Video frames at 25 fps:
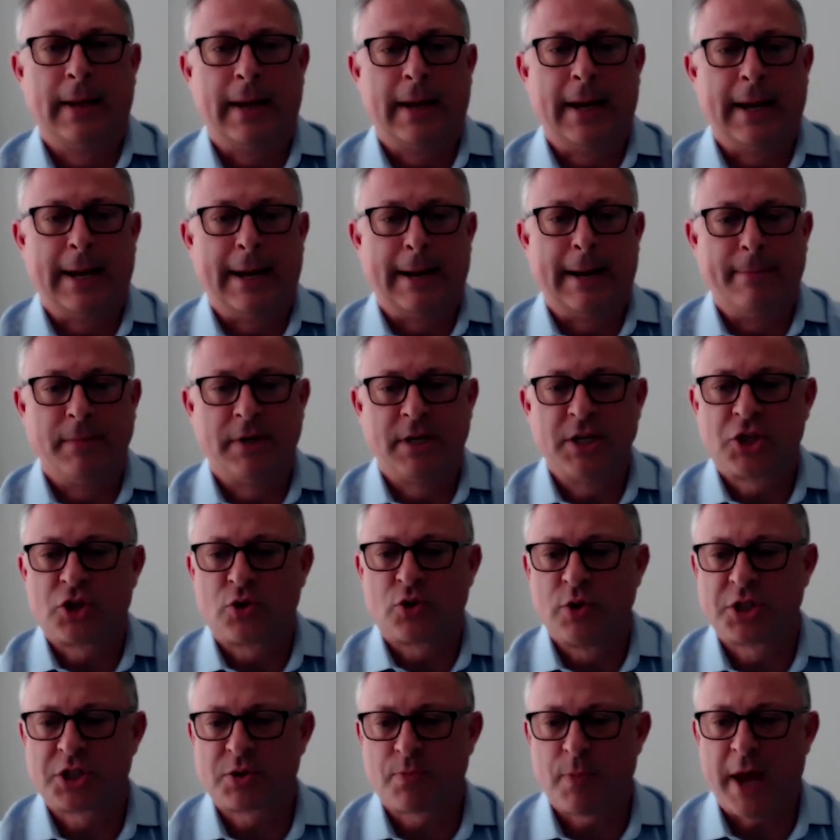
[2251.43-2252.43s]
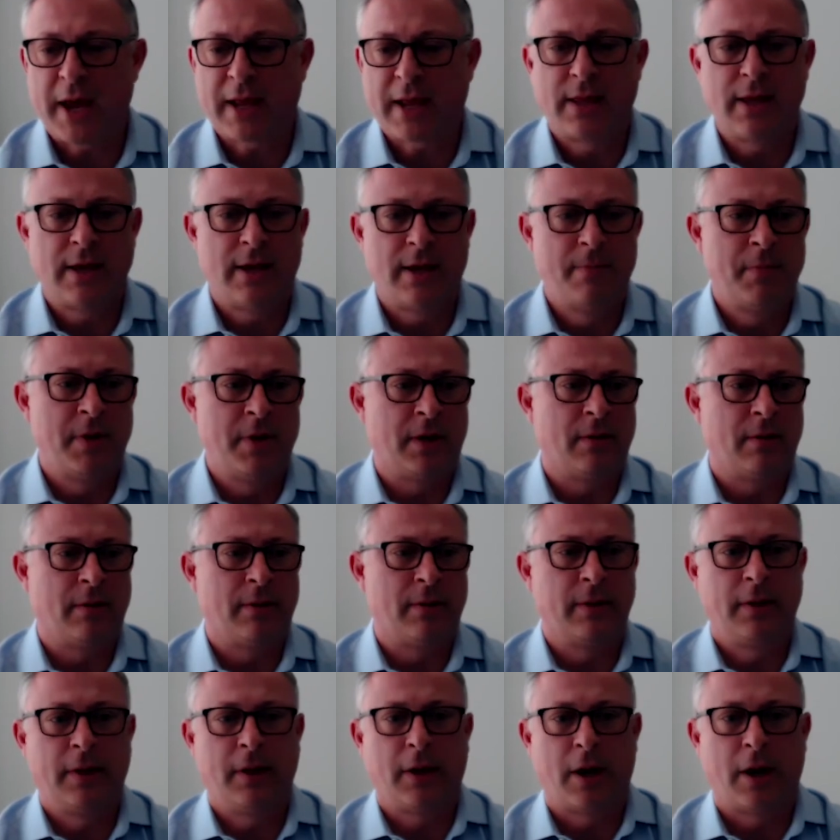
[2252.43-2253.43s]
uh, disrespect them and,
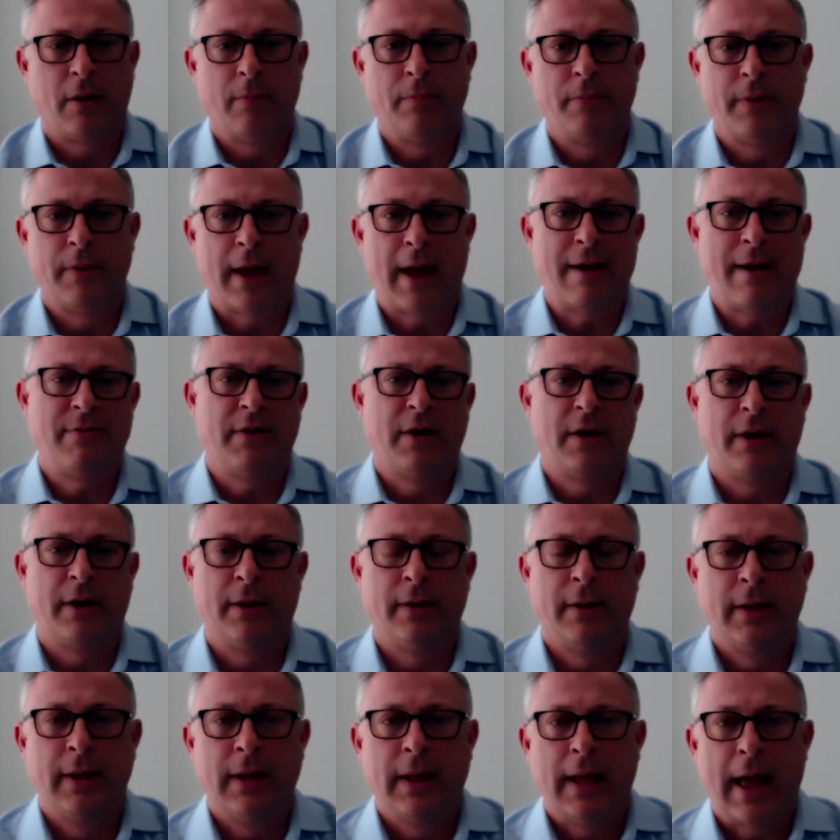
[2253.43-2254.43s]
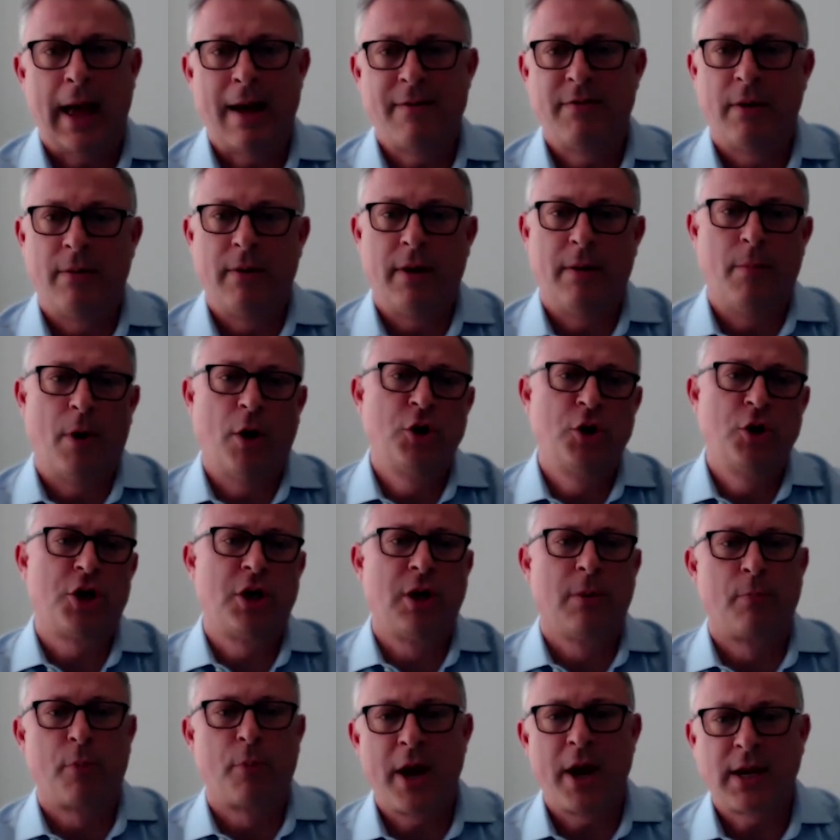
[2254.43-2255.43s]
you know, have a, have an
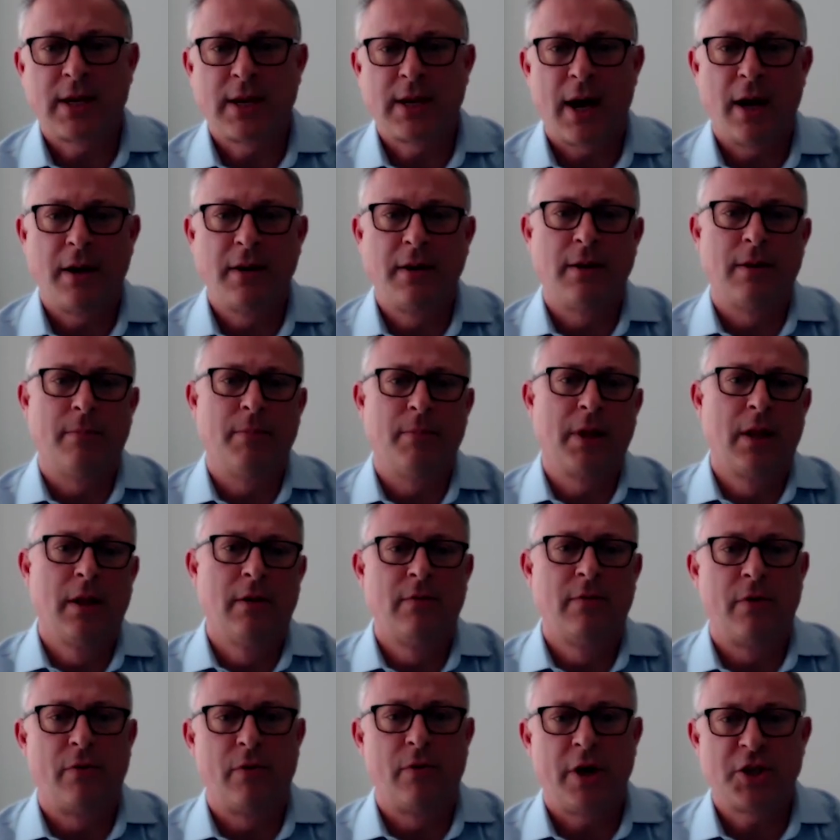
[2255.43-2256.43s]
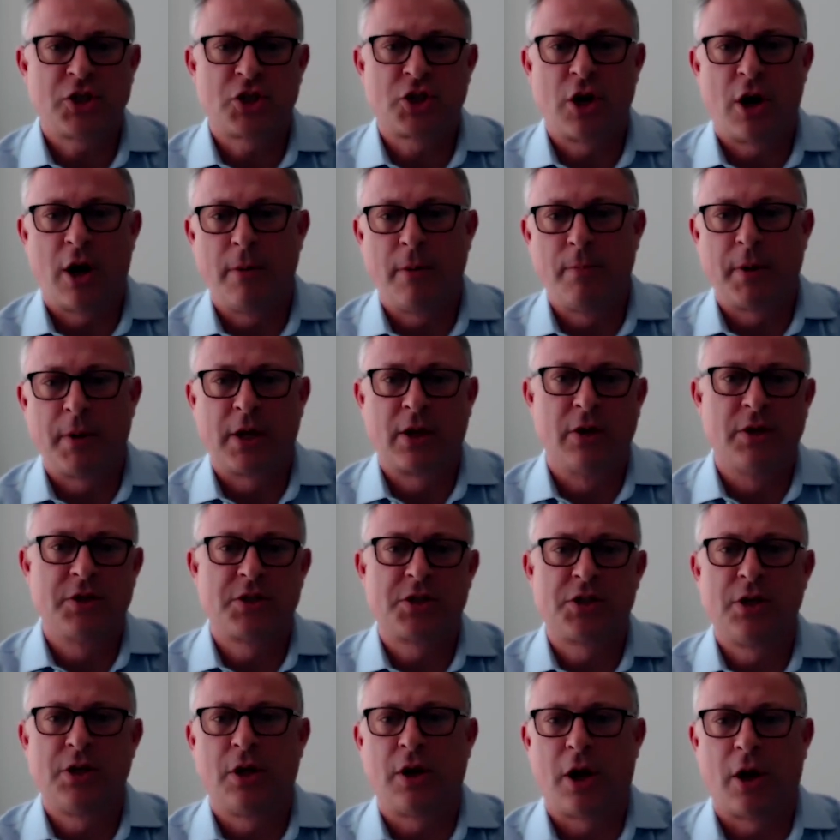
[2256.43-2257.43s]
emotional breakdown in the middle of a restaurant
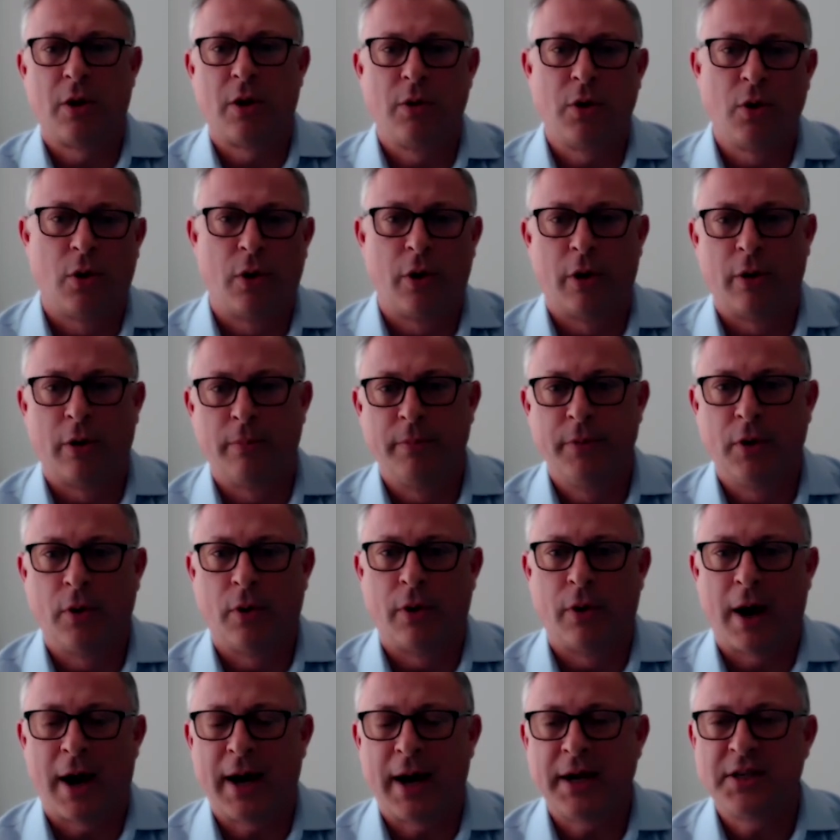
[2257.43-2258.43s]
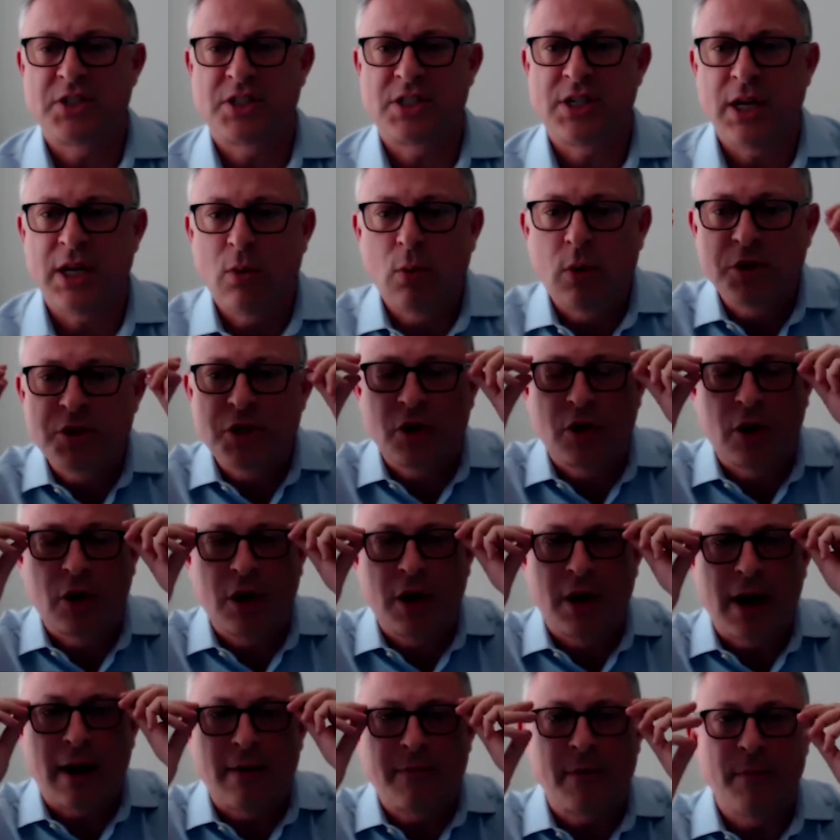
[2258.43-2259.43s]
because, you know, your, your iced tea wasn't good enough.